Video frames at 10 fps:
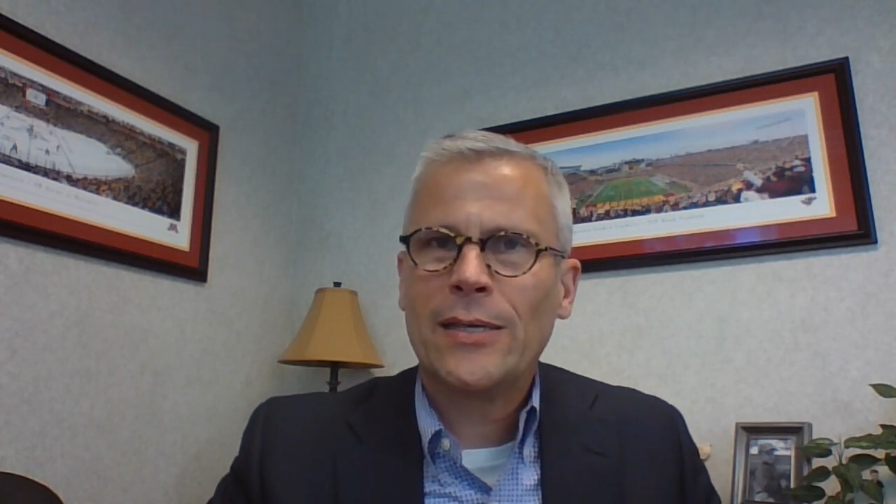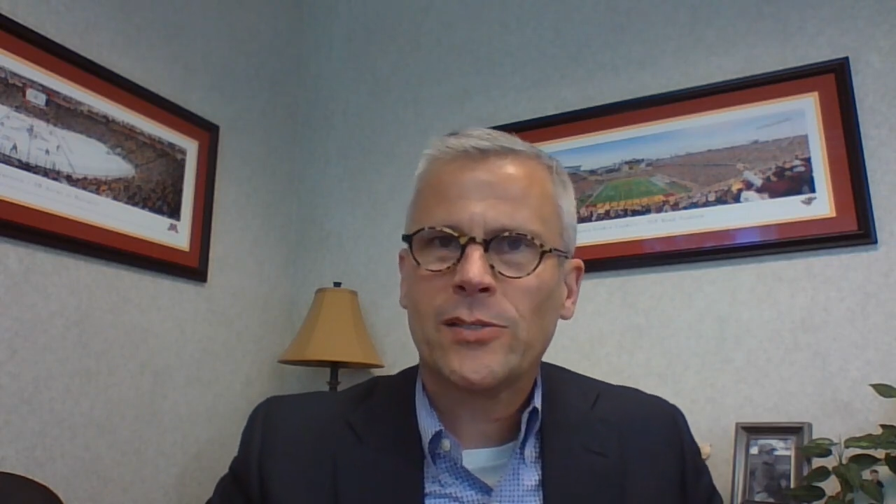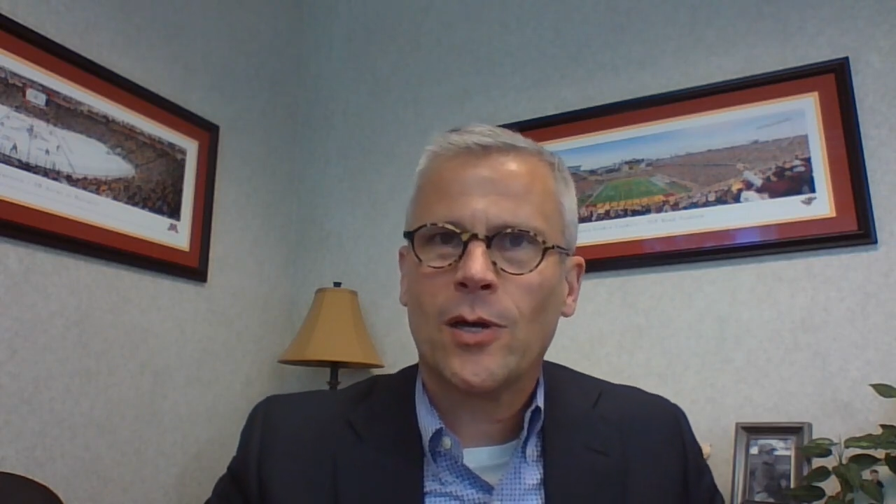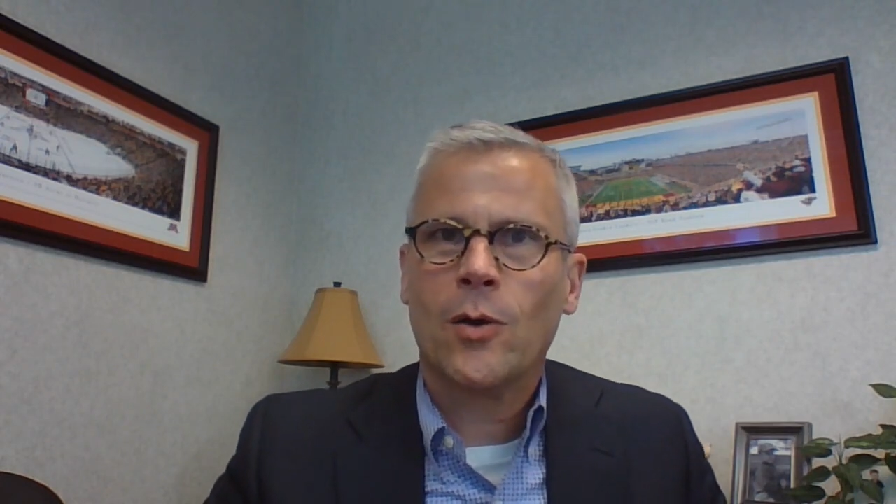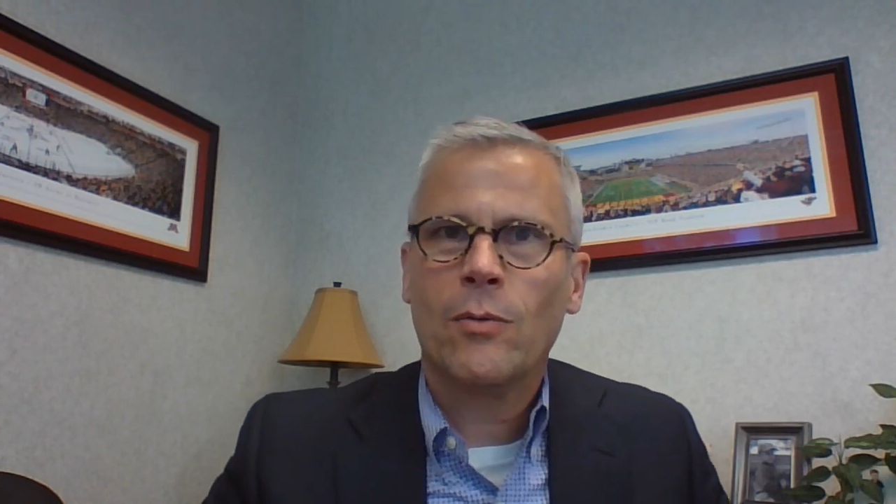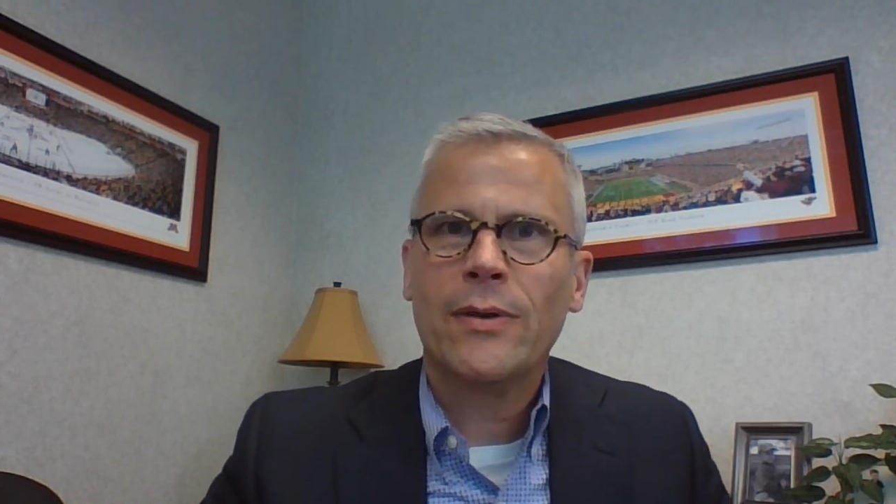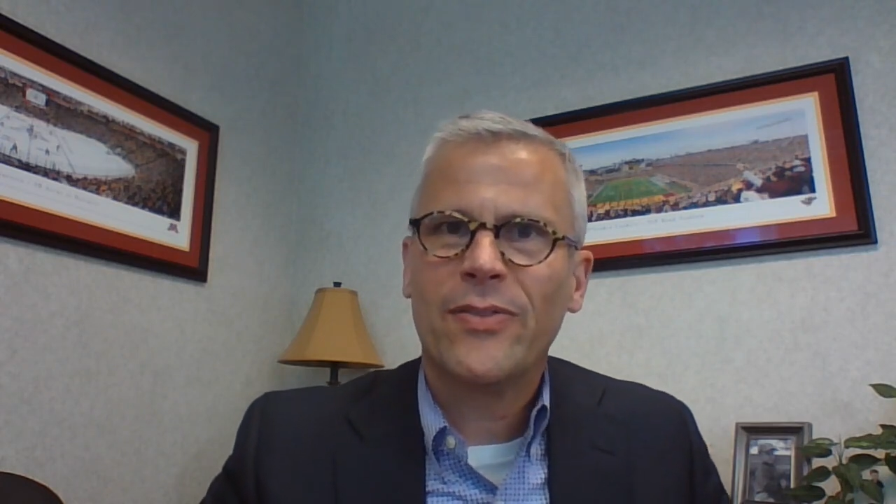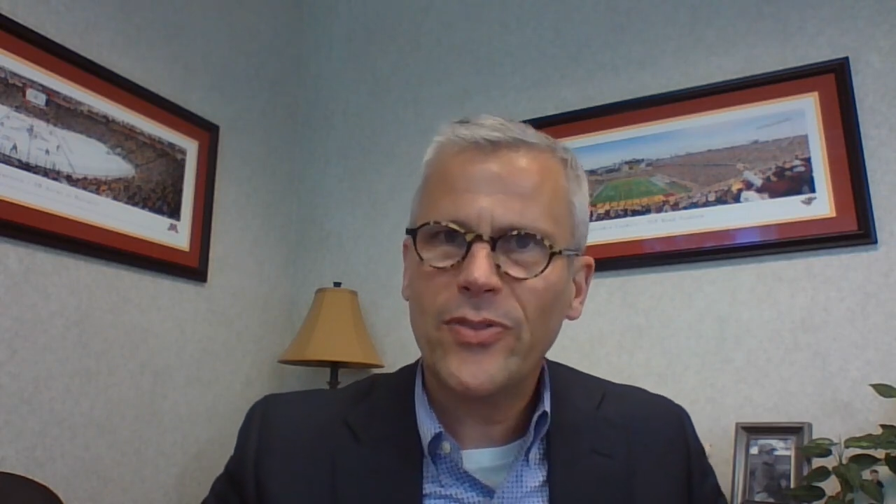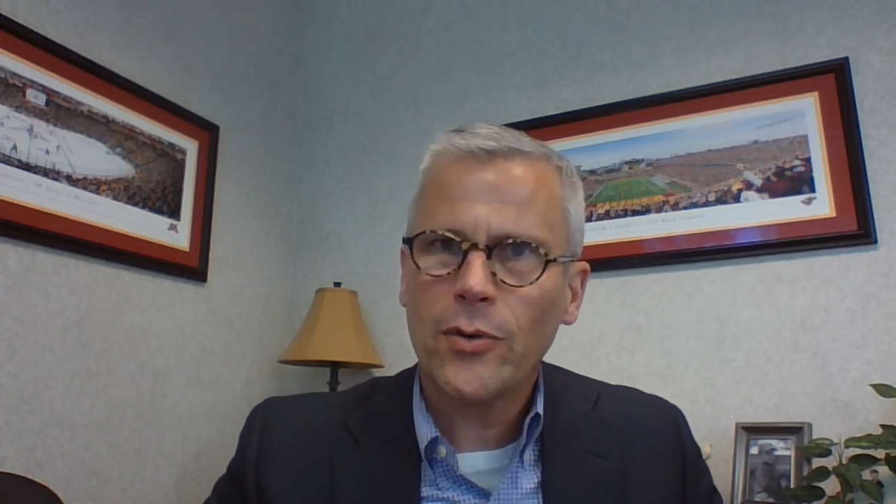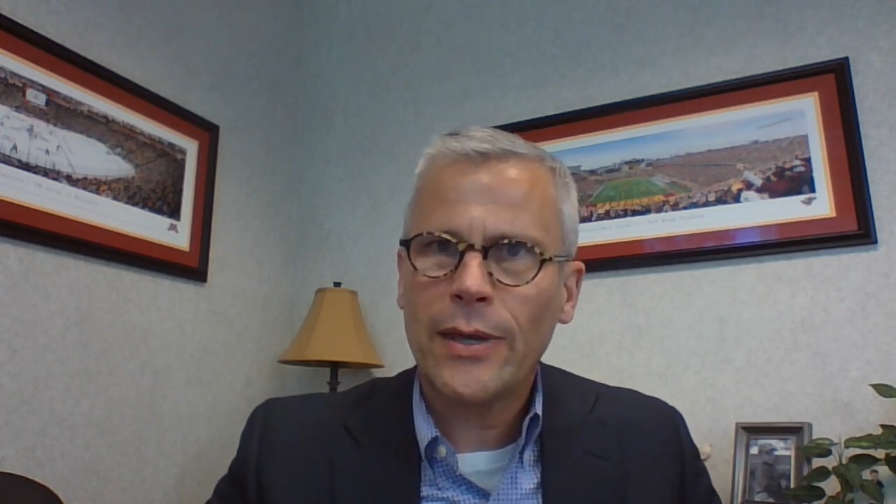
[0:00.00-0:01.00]
So in
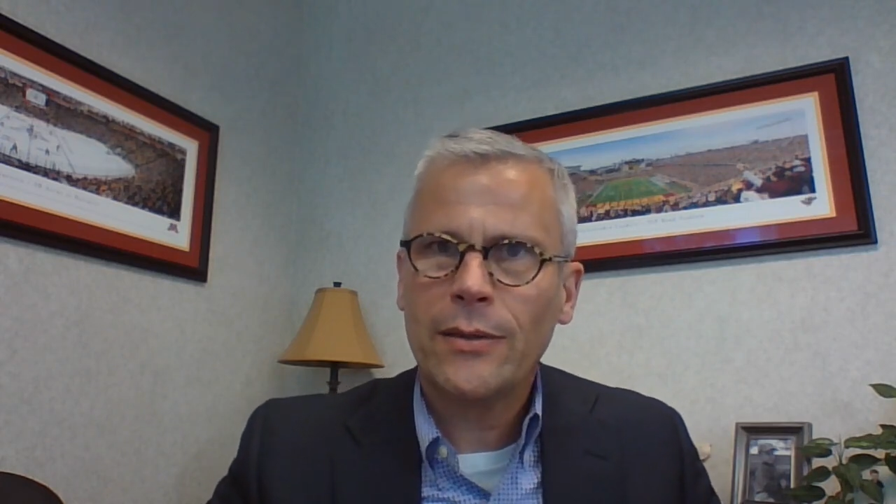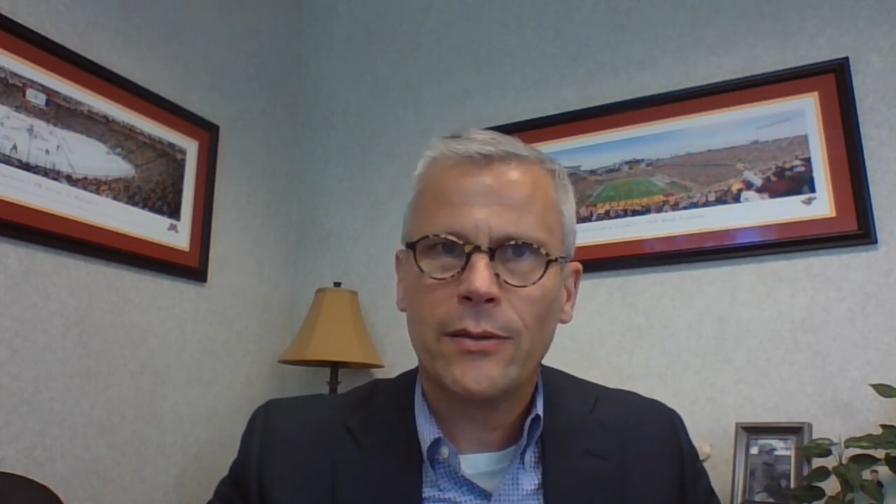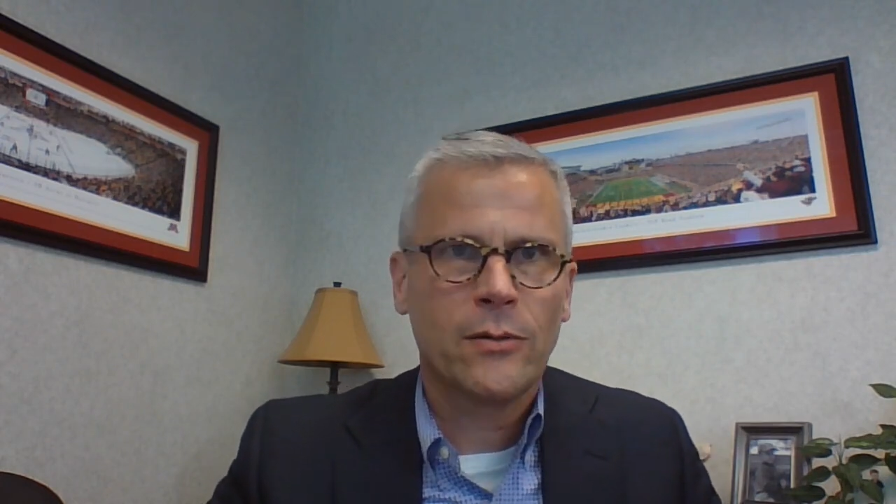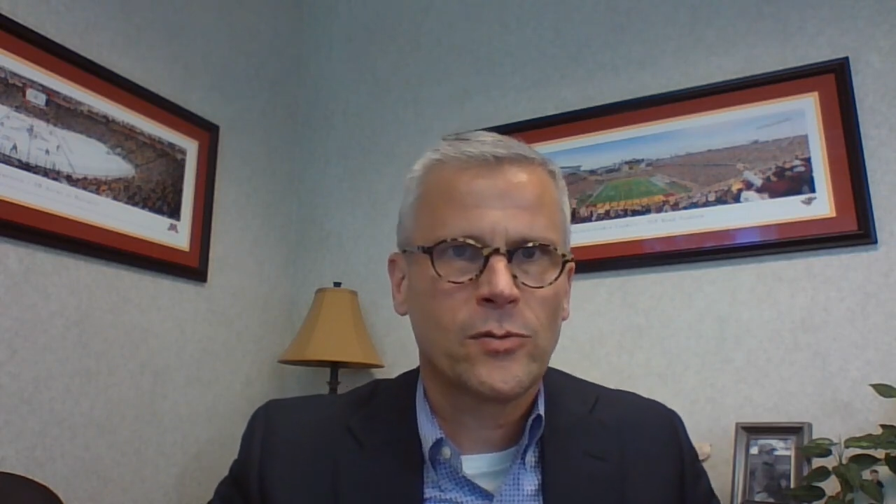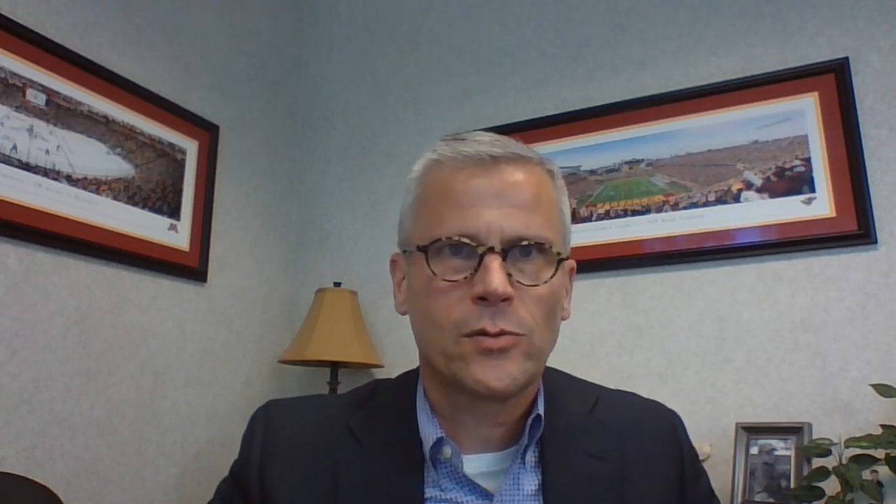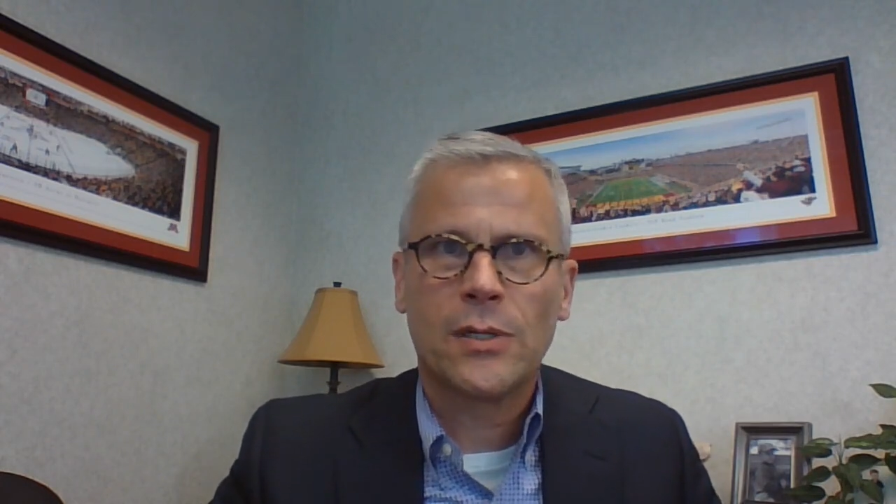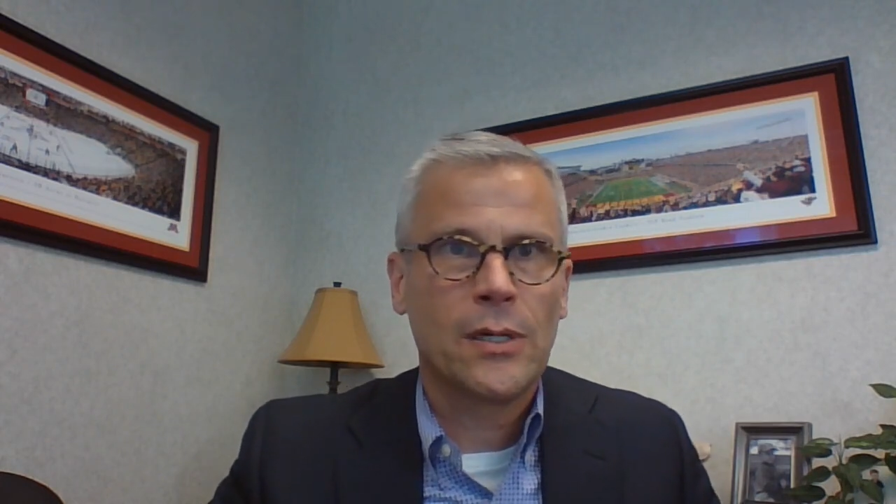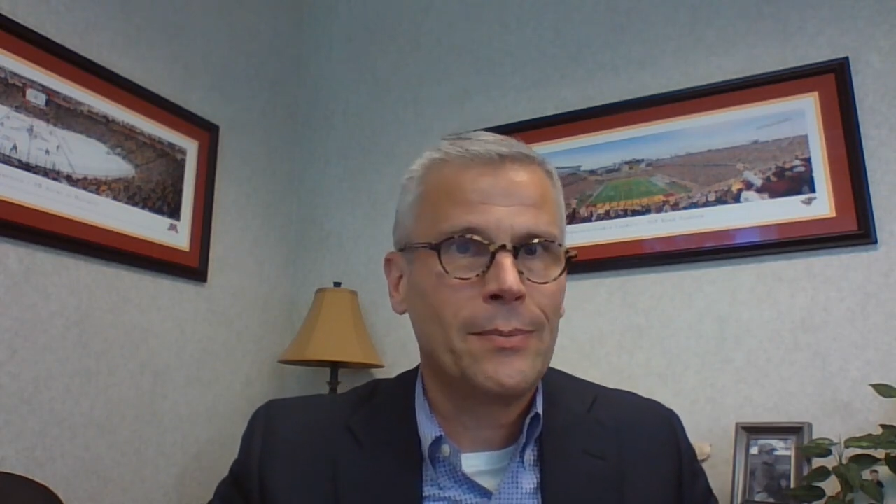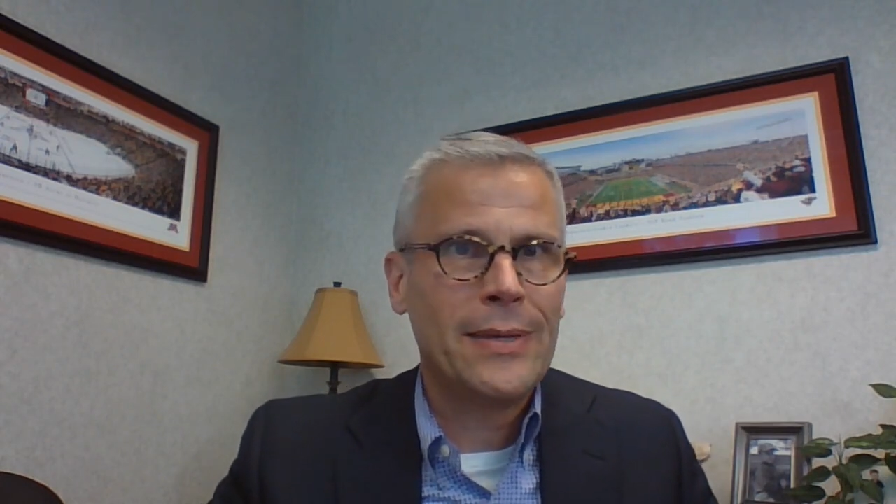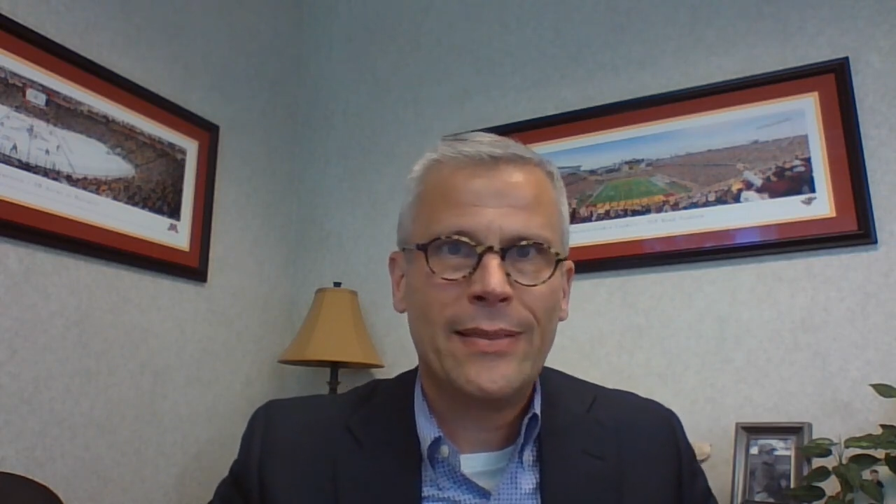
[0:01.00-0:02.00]
theory, there's
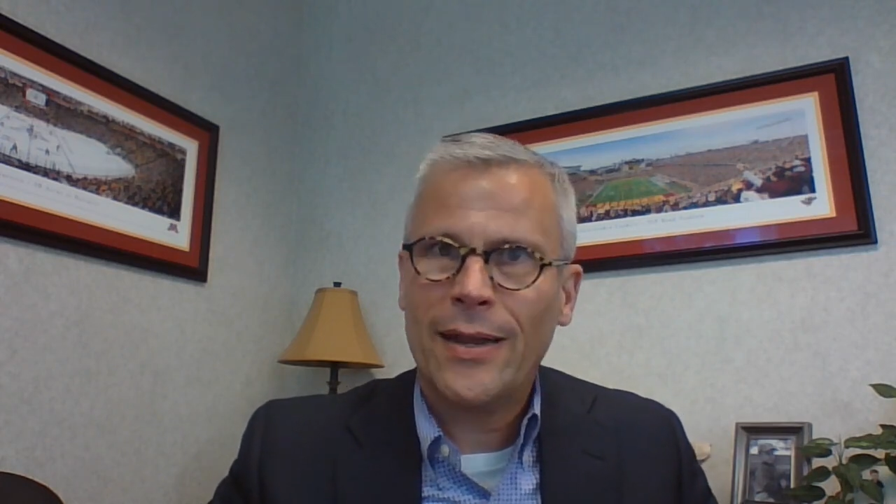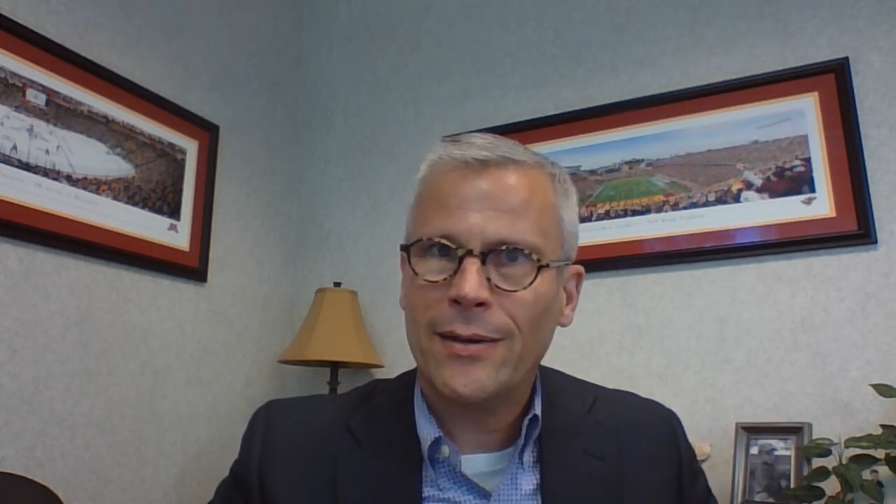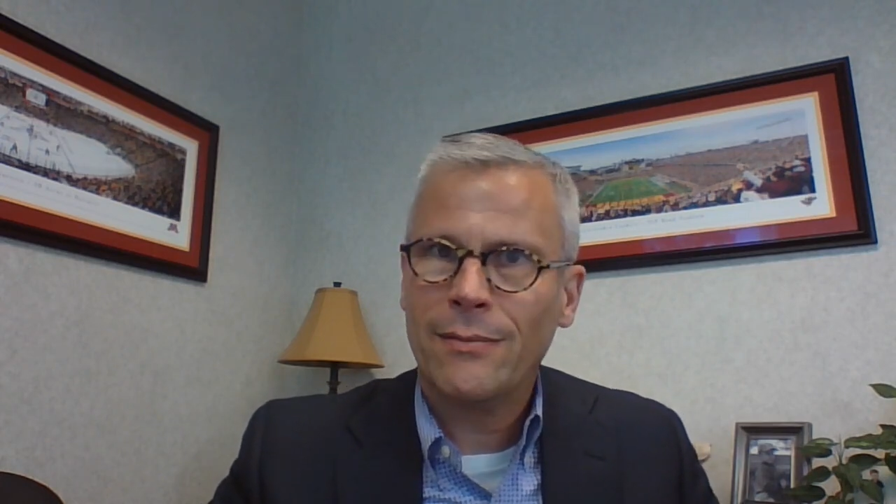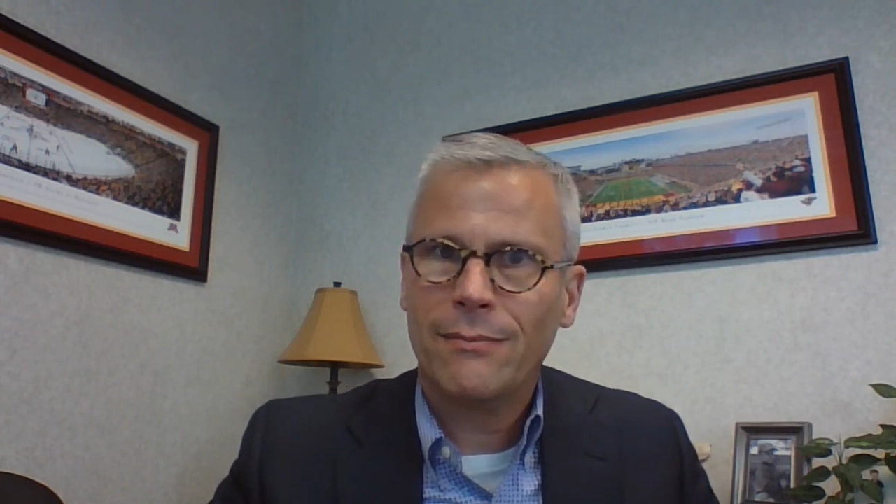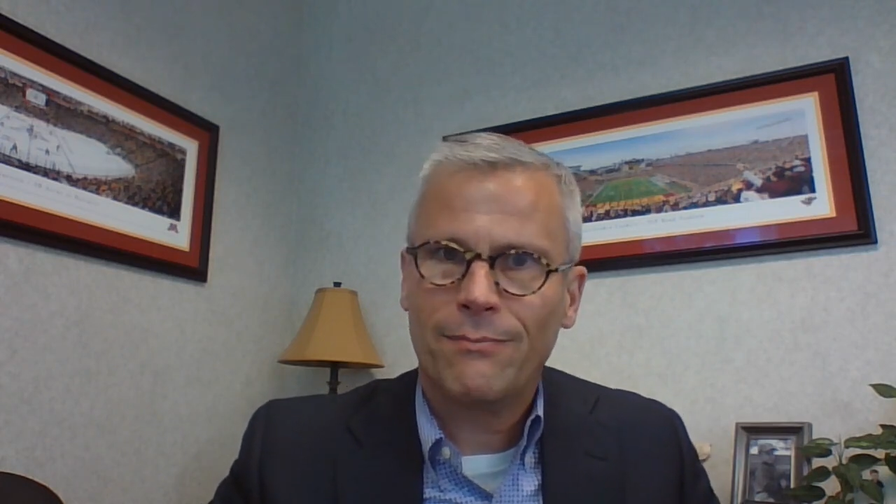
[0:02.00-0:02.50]
going to be then